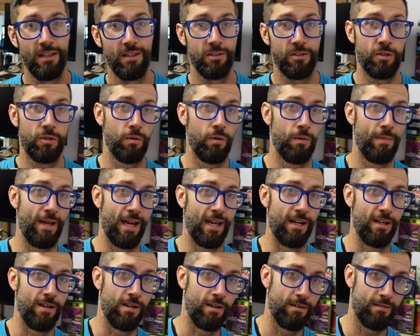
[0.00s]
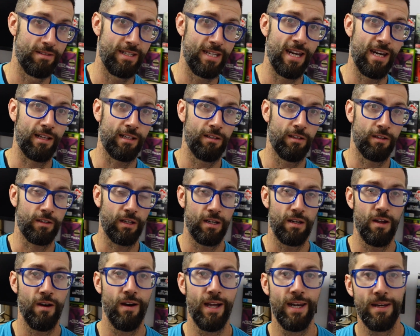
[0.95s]
to about 10 o'clock at
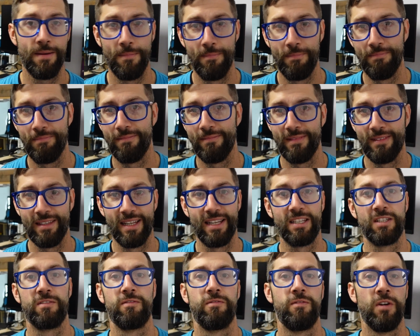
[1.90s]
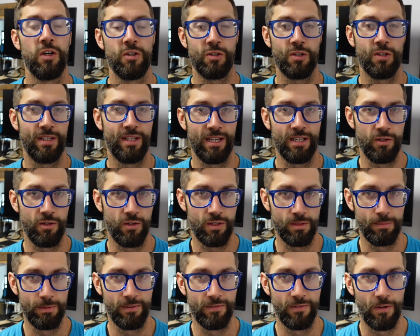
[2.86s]
night, it's virtually
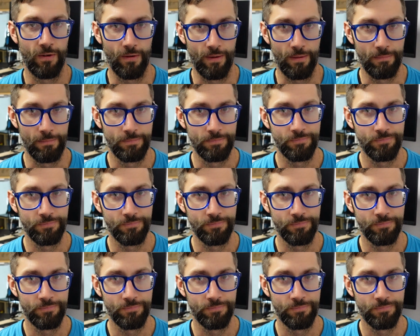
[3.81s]
unusable for him.